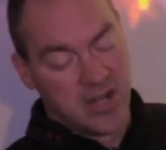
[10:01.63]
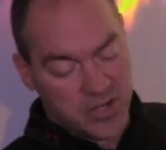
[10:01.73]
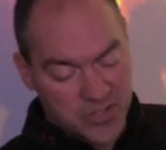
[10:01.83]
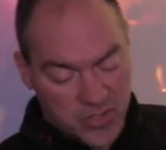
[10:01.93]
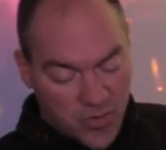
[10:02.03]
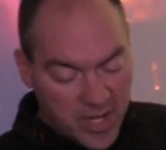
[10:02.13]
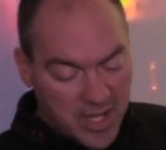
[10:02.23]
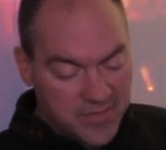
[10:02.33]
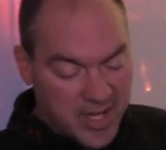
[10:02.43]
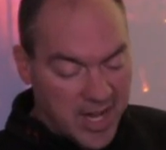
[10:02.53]
our story
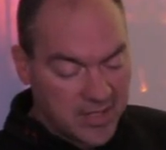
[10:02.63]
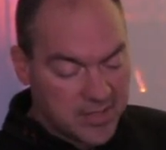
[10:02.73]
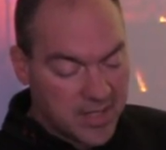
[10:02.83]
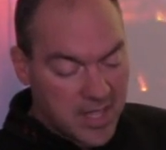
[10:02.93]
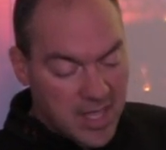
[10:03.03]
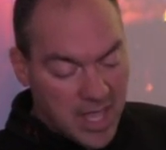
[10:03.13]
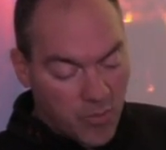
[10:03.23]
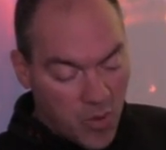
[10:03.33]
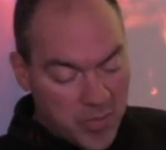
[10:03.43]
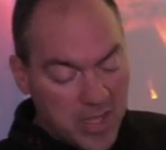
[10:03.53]
of dance. It
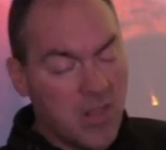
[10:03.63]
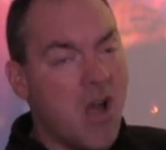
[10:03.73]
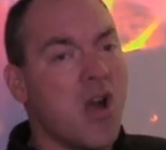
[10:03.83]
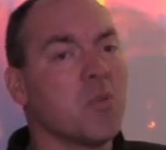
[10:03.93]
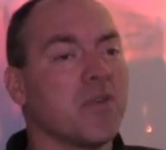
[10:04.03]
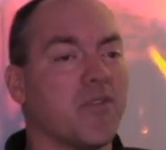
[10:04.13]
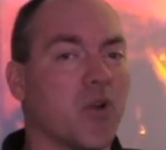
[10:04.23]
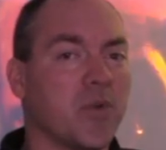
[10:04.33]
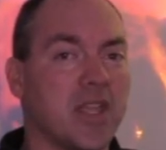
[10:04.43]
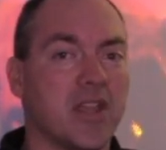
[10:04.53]
won't be long
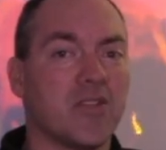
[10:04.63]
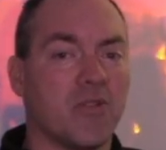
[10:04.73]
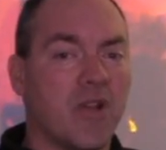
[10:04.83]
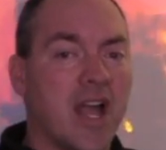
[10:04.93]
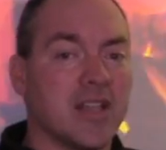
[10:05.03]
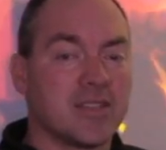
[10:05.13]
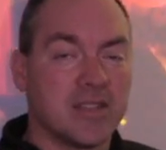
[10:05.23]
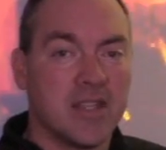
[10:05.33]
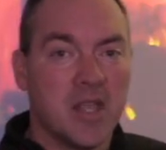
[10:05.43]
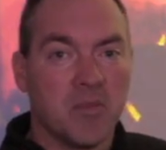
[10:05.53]
before we hear the
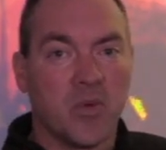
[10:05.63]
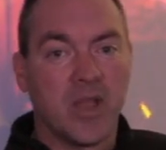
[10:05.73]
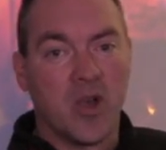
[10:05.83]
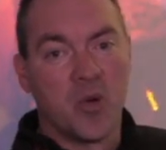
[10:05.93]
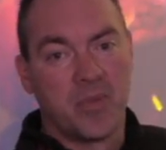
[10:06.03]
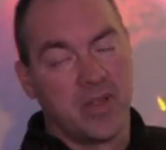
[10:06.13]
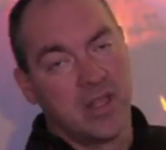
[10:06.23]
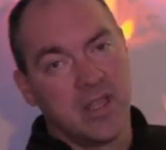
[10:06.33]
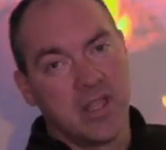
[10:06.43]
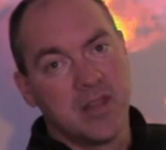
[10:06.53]
rest, but we hope
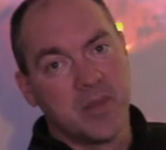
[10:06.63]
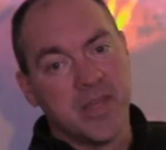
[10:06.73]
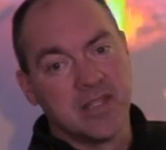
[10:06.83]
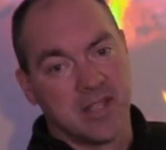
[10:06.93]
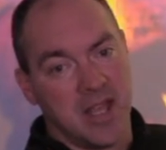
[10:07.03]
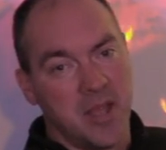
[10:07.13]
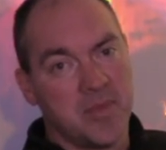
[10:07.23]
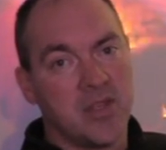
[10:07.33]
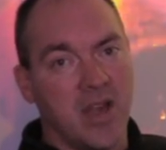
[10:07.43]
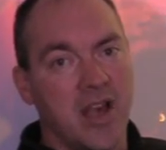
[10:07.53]
in the
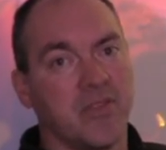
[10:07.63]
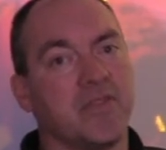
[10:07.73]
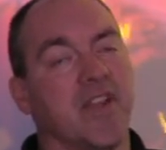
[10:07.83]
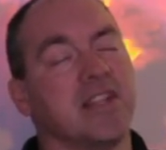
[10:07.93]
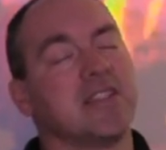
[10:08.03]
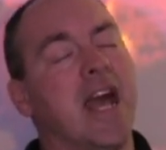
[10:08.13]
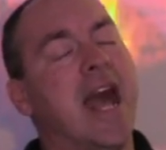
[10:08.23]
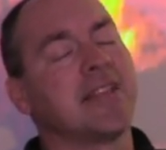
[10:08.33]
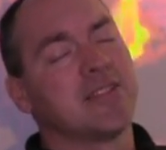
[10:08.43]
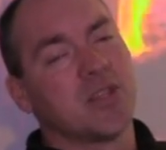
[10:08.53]
meantime you have a
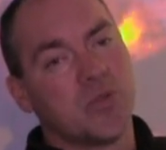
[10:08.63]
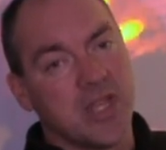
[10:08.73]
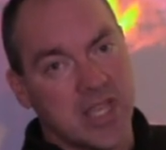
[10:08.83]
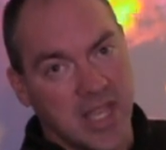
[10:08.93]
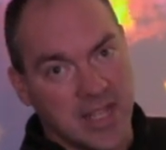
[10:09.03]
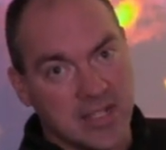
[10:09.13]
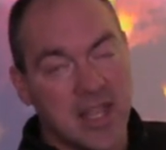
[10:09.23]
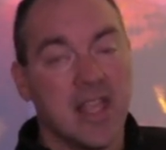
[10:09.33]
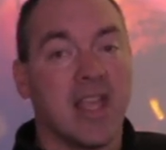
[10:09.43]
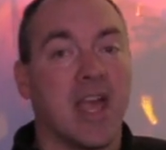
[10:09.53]
fantastic weekend,
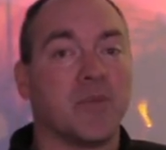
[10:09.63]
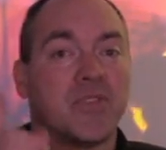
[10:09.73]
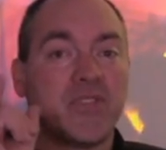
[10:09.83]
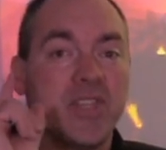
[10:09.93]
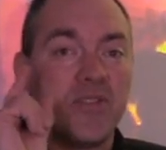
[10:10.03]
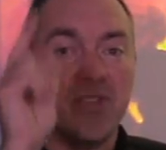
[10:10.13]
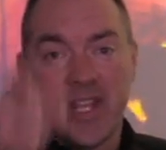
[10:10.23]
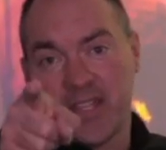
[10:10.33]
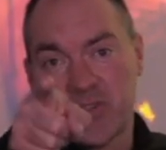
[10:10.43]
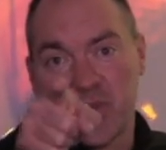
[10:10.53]
and we'll see you
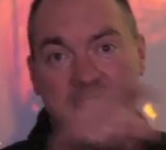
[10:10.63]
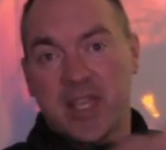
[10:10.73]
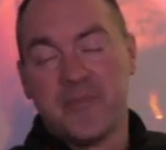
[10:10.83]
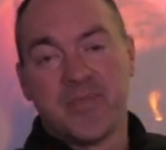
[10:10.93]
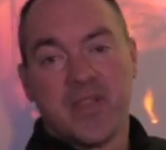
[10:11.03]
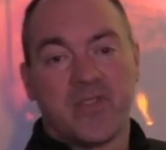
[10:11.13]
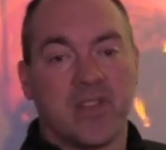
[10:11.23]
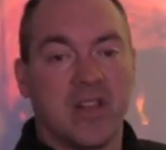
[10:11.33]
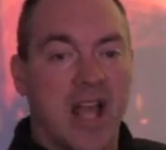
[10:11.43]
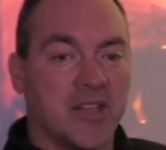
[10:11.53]
next week for
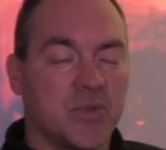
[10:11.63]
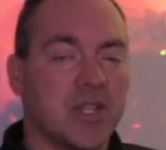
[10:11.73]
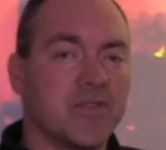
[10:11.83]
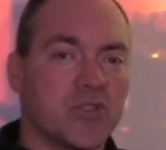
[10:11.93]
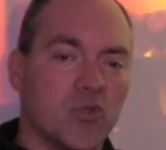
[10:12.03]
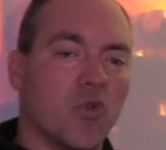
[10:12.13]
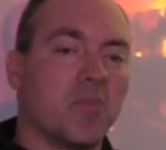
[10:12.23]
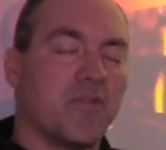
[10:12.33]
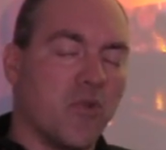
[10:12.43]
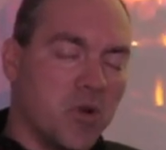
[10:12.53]
the last week of school
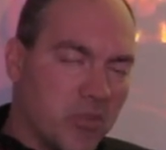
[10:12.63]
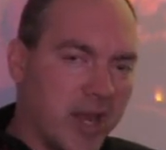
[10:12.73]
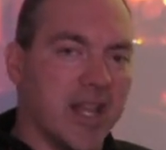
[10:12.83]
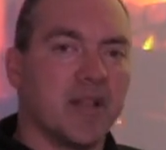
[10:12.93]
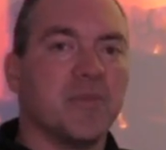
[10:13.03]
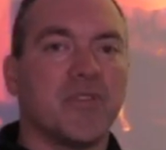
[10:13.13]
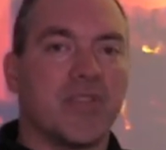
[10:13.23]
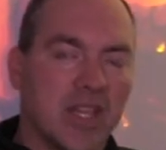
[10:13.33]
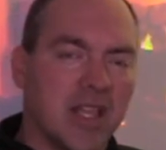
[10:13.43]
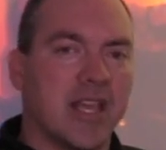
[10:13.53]
before break.
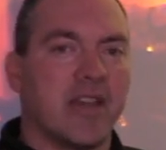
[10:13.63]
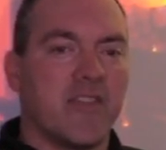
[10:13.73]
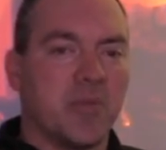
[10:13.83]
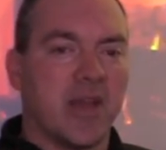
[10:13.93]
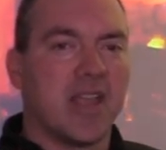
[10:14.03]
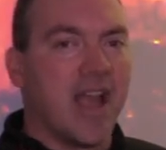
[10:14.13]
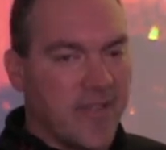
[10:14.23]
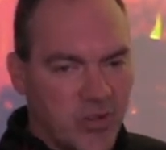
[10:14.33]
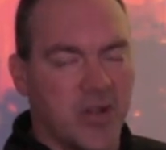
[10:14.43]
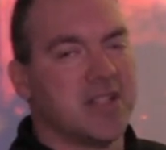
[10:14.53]
See you later, everybody.
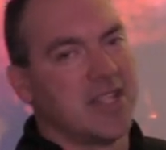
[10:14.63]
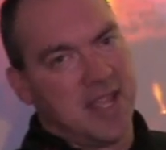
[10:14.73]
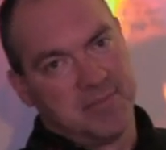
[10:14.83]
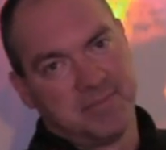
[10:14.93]
Have a great day.